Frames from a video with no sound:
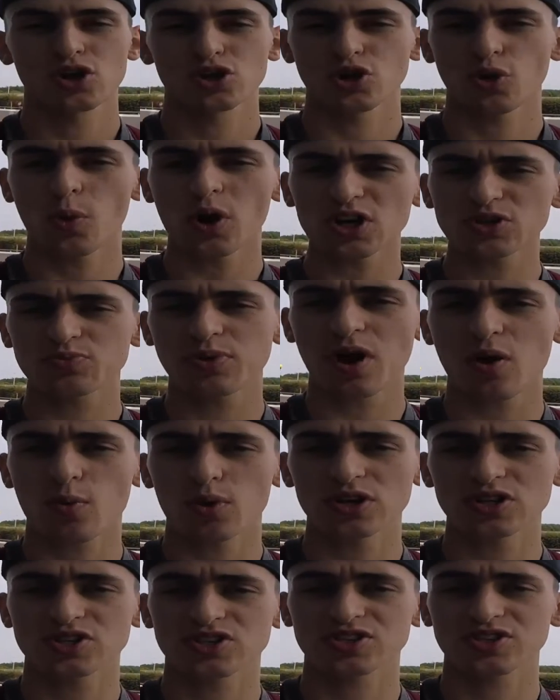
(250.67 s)
The worst part
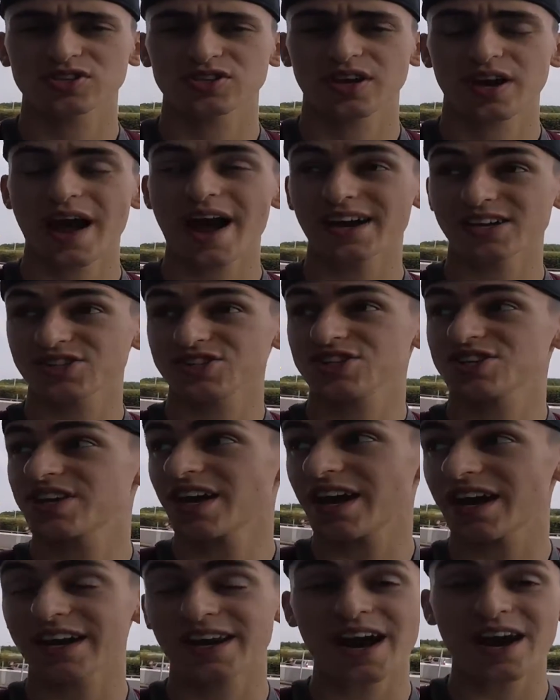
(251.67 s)
was actually
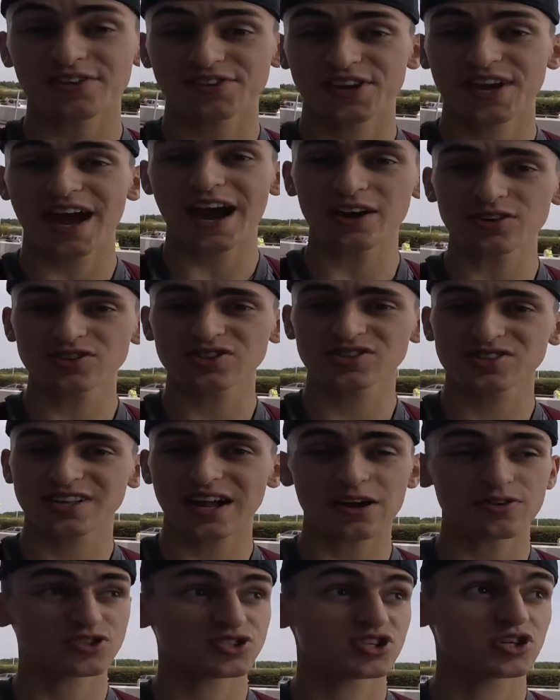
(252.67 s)
getting out the house.
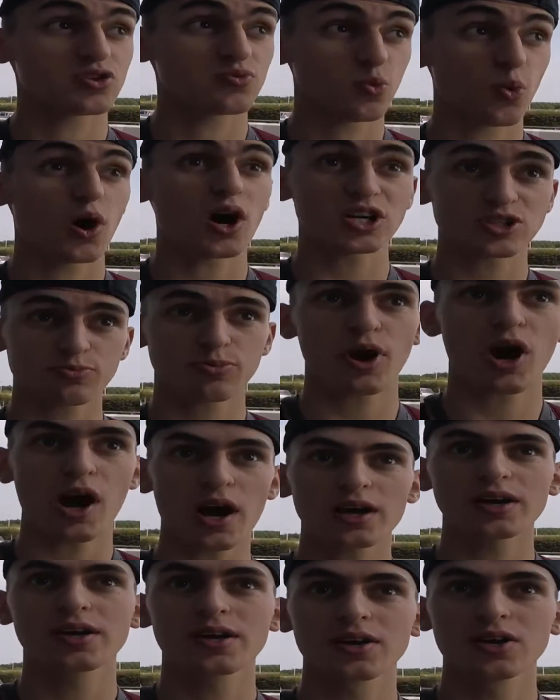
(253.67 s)
That was the worst part.